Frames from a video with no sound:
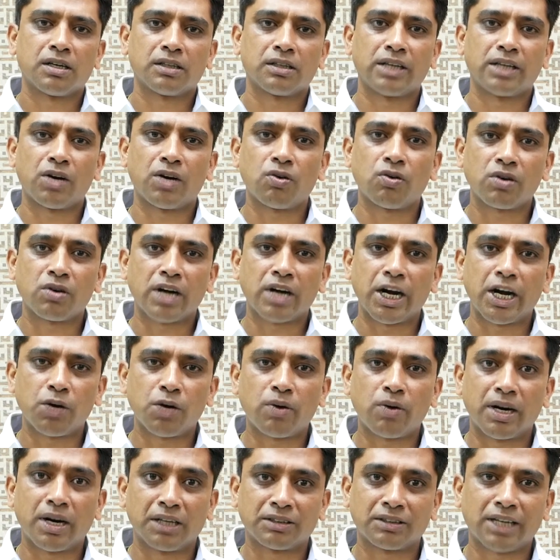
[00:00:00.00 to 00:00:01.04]
they don't get
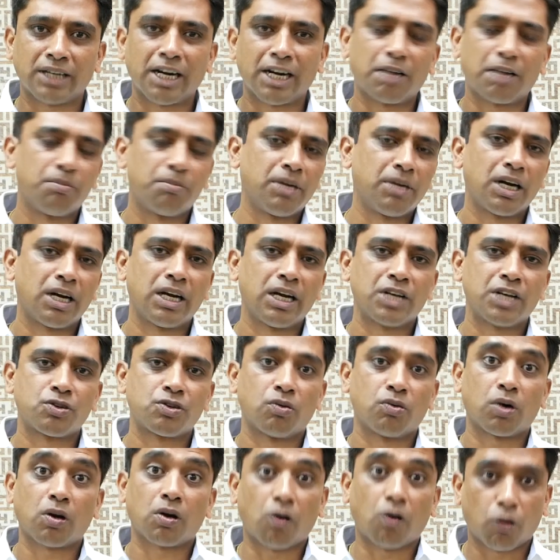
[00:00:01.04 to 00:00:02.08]
to understand completely as to
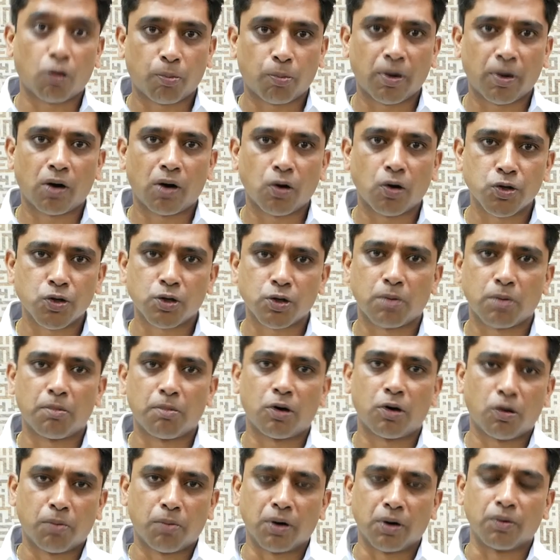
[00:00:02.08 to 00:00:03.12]
what corporate law is
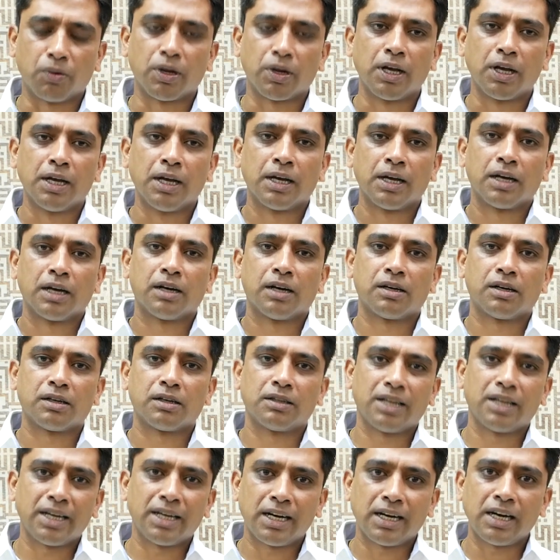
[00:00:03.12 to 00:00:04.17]

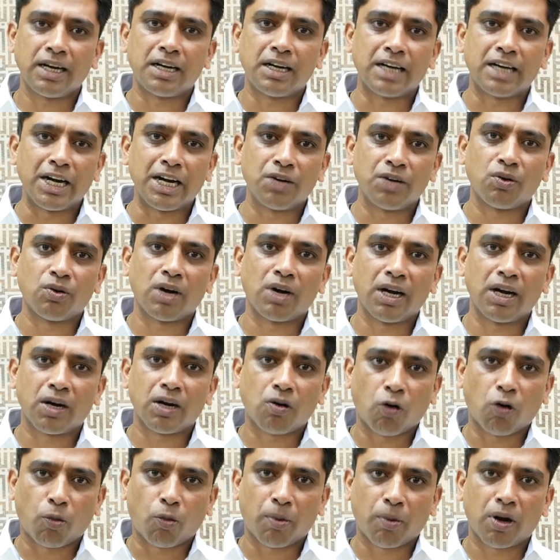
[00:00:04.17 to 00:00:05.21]
about. They tend to
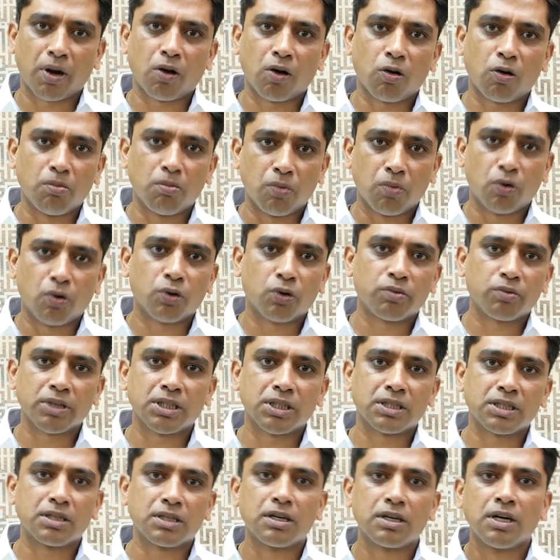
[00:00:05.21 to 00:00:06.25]
relate corporate law more with
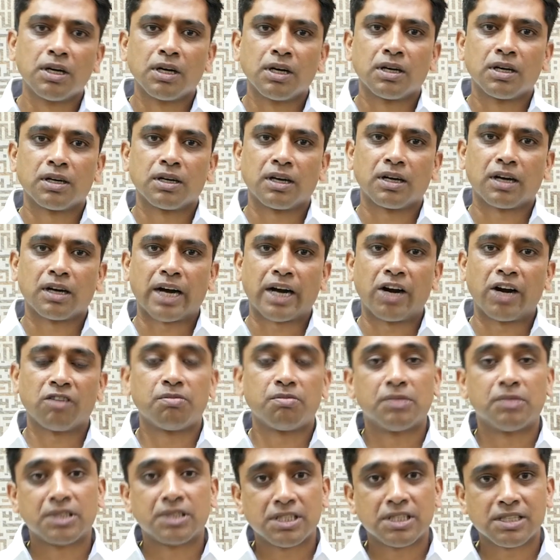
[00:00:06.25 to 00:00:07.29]
the kind
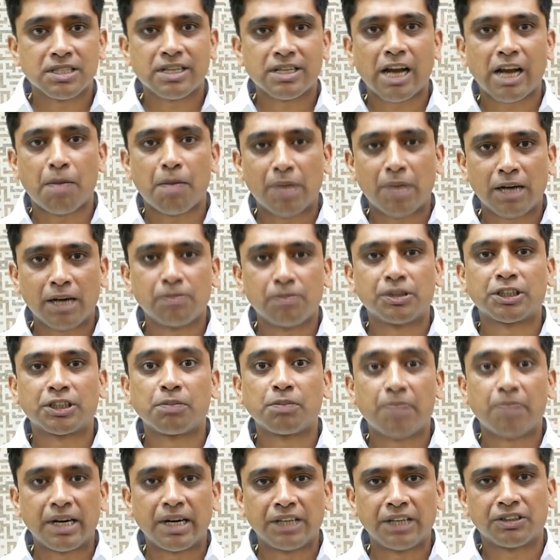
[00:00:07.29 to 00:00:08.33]
of mergers and
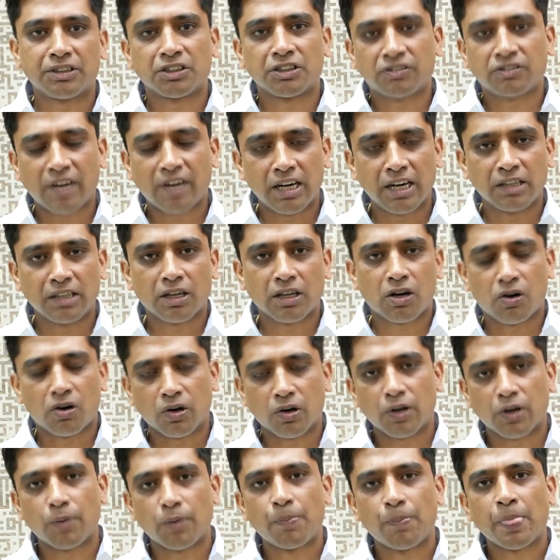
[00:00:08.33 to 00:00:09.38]
amalgamation petitions filed in the
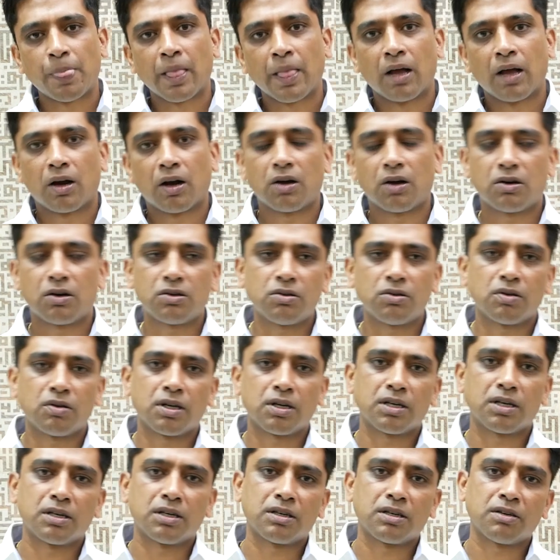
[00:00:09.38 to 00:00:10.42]
court.
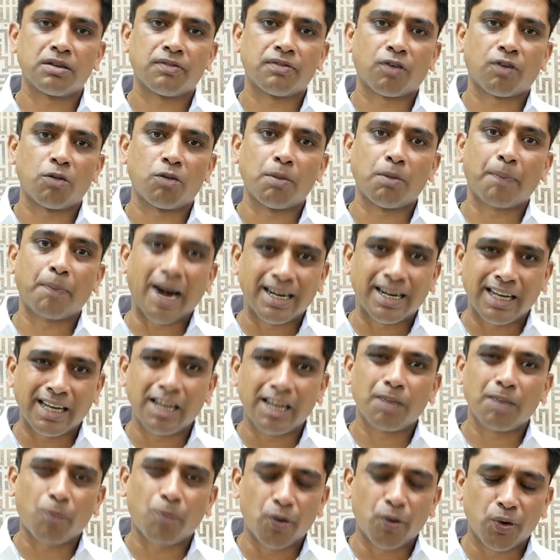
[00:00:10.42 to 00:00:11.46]
Now, from a
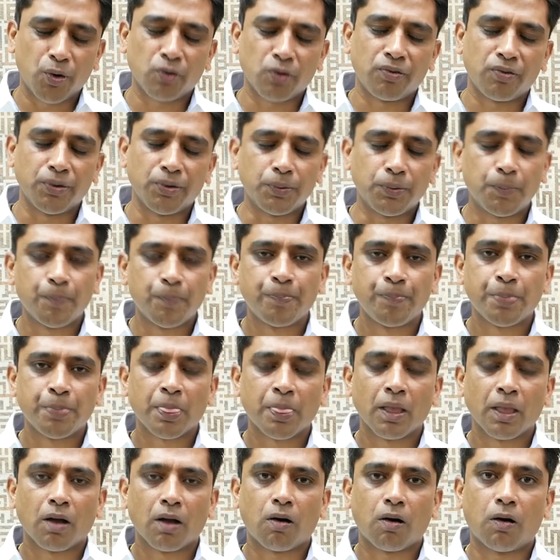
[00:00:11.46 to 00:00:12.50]
practical point of view,
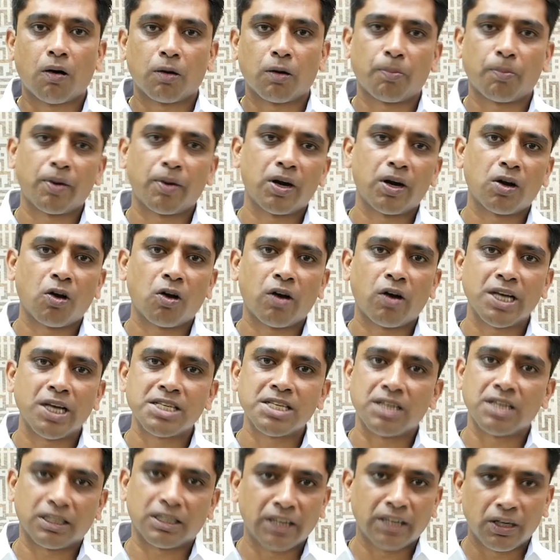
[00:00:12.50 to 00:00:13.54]
corporate law
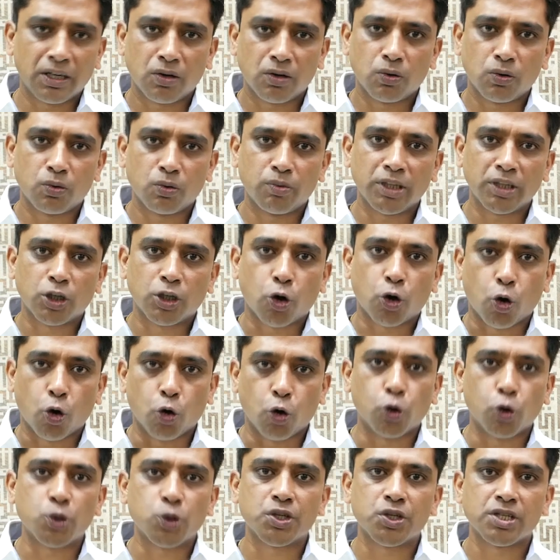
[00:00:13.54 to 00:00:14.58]
has nothing to do with
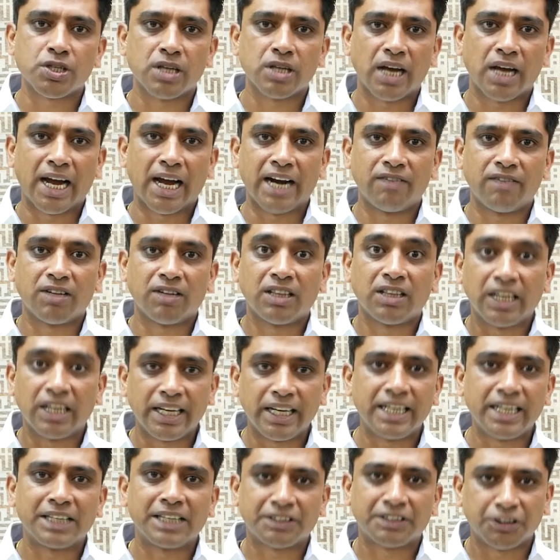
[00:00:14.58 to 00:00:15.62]
courts and with
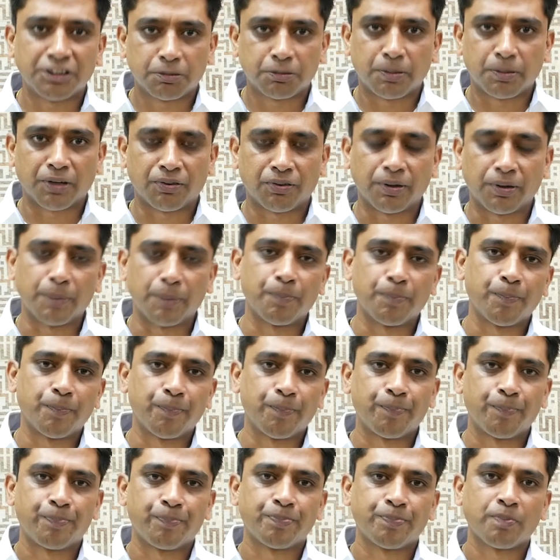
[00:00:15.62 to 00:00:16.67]
litigations per se.
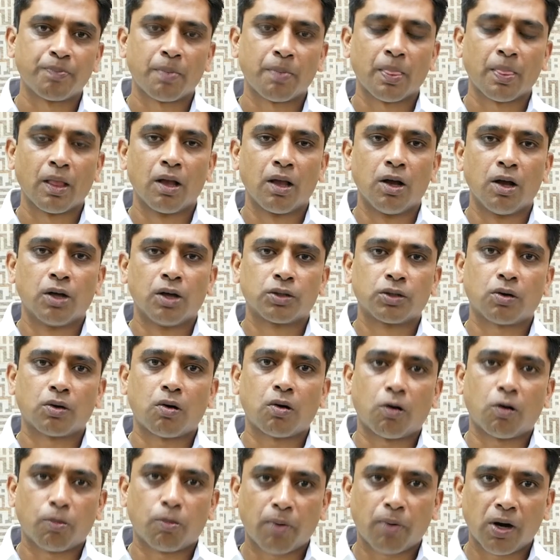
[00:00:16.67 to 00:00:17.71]
So
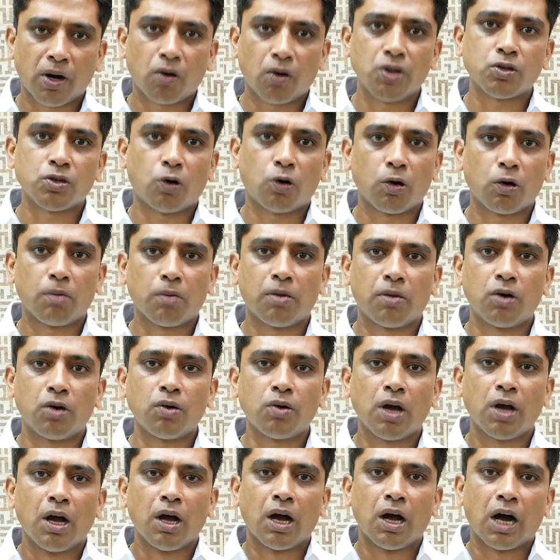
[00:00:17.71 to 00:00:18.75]
corporate law is all
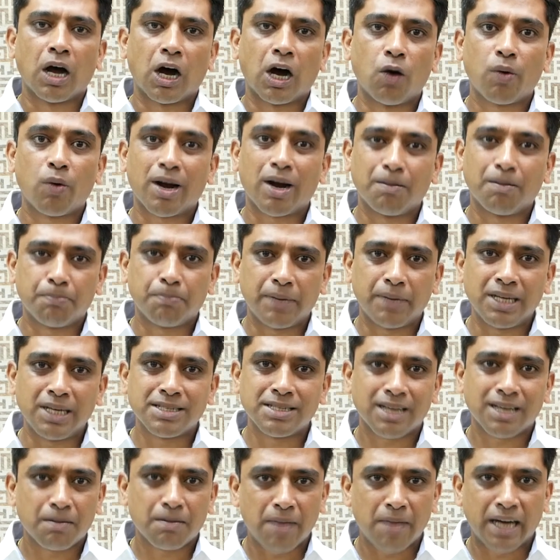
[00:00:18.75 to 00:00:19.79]
about how companies
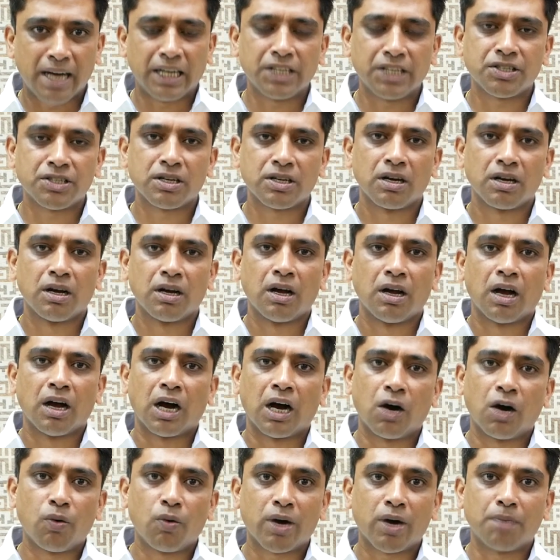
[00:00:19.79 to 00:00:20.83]
are managed,
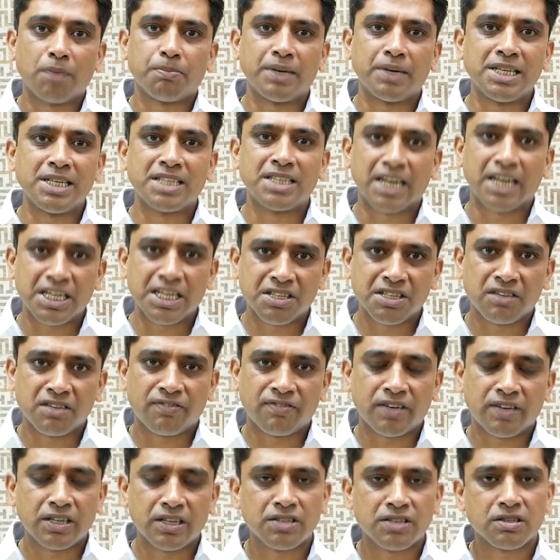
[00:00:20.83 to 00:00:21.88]
how companies raise the
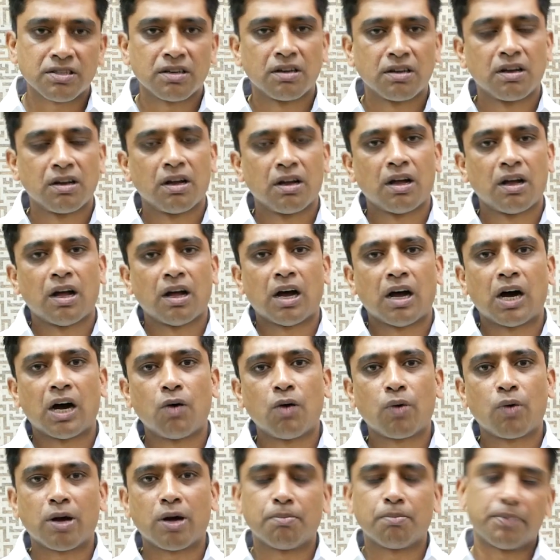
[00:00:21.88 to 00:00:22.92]
funds,
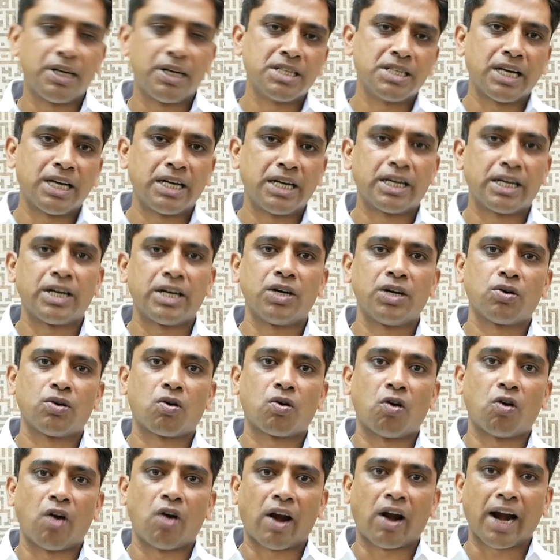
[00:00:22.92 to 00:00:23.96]
how companies enter into
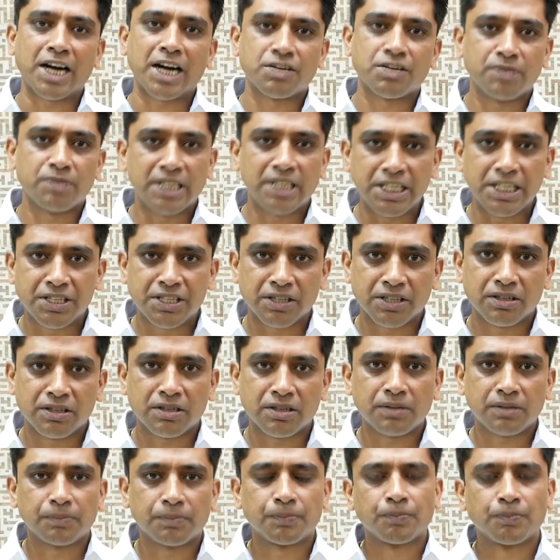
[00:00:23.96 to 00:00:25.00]
contracts with each
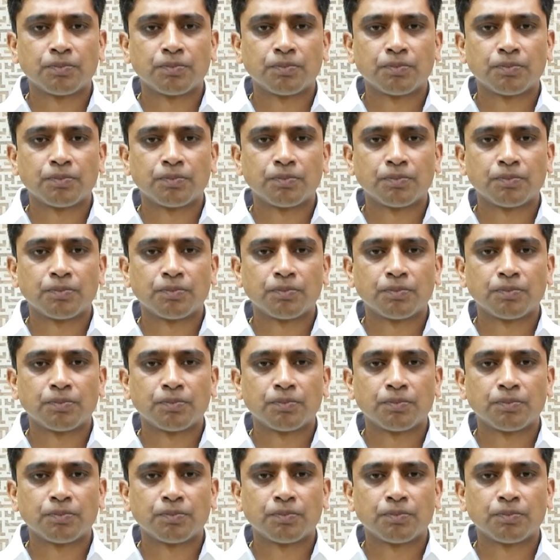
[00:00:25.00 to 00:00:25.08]
other,